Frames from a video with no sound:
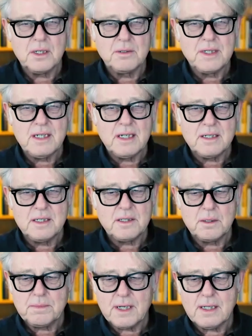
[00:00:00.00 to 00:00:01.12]
go and increase your
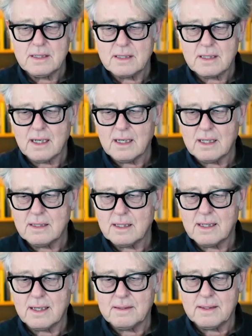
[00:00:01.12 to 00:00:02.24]
price and
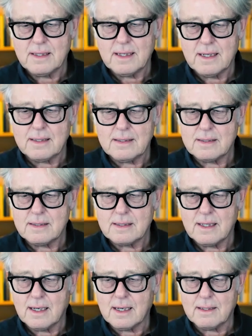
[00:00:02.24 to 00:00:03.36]
and and
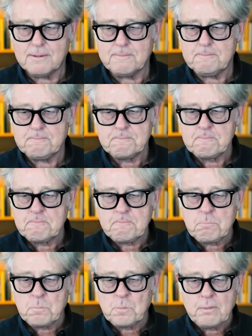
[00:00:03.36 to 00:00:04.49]
um,
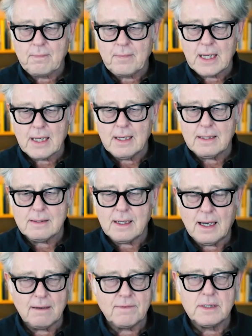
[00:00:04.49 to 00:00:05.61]
and
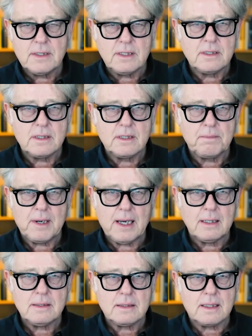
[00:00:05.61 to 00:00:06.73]
have contingency
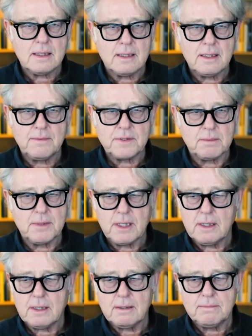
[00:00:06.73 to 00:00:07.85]
plans. And if
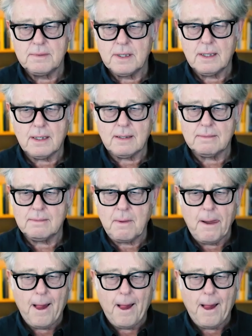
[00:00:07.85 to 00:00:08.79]
somebody um,